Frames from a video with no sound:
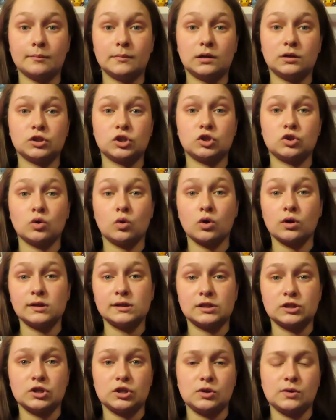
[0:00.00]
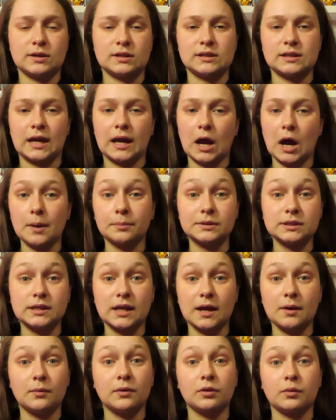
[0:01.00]
stories so you can stay up to
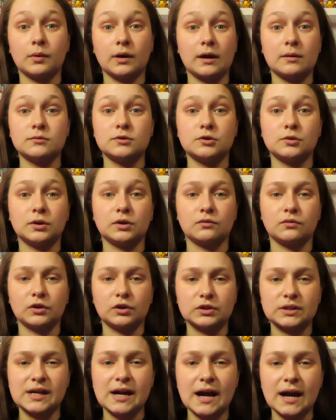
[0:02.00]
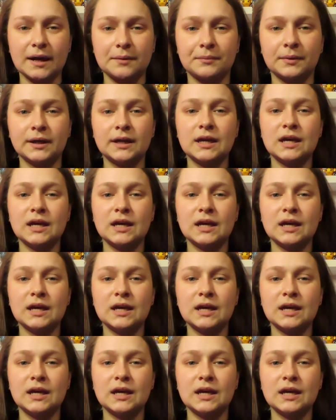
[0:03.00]
date with what I'm doing real time.